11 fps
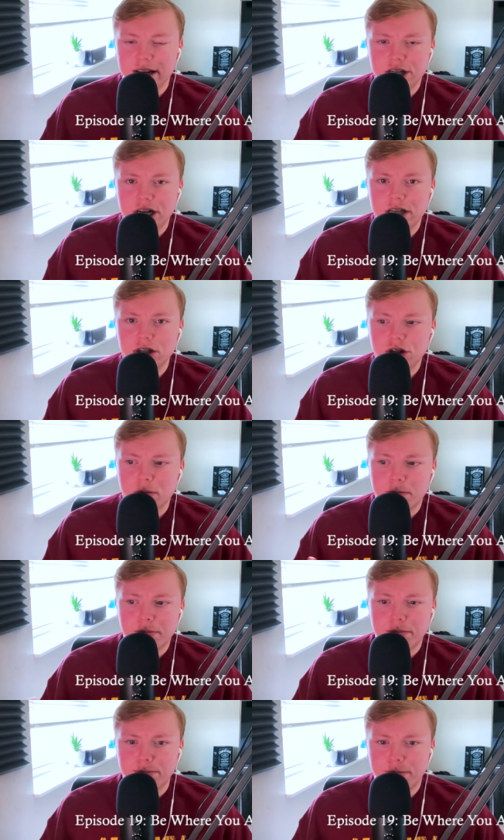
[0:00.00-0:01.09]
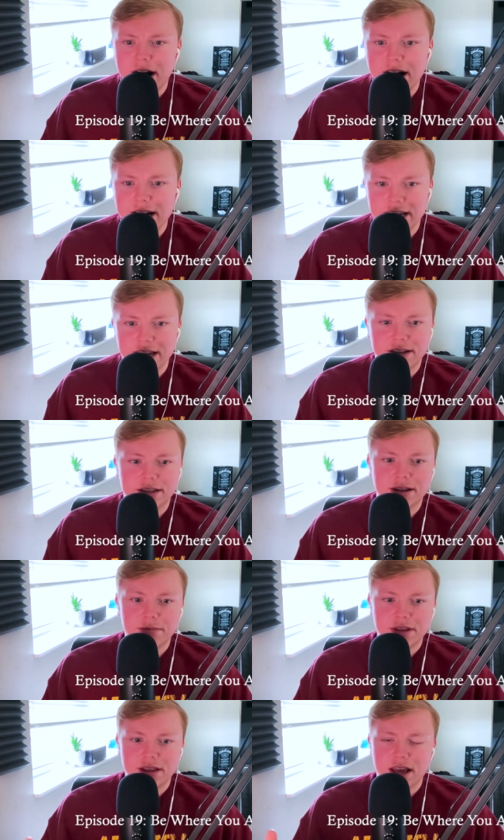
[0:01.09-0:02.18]
It changes your body into
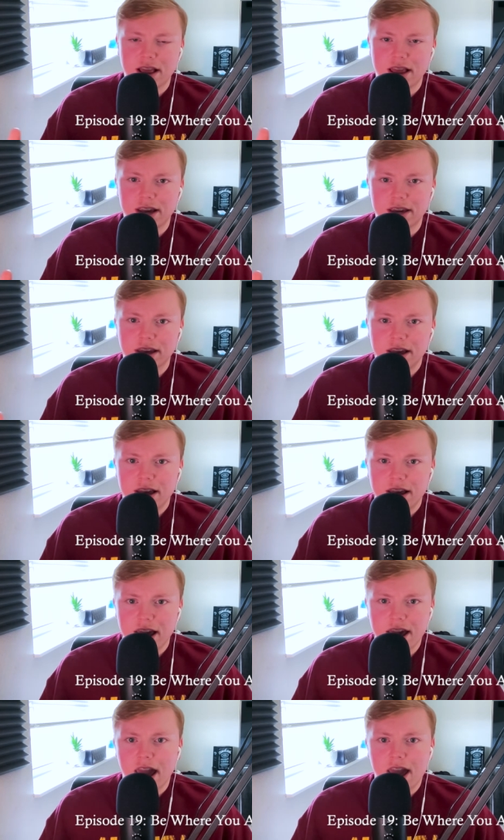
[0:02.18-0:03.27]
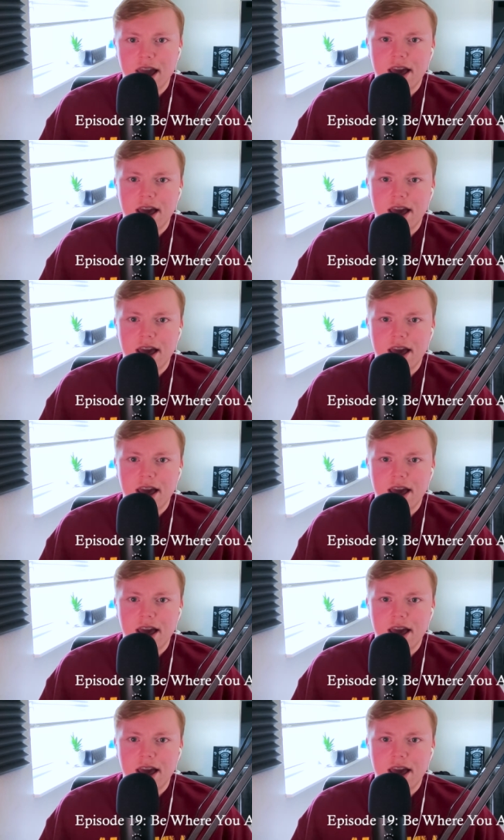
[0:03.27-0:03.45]
something that like, hey,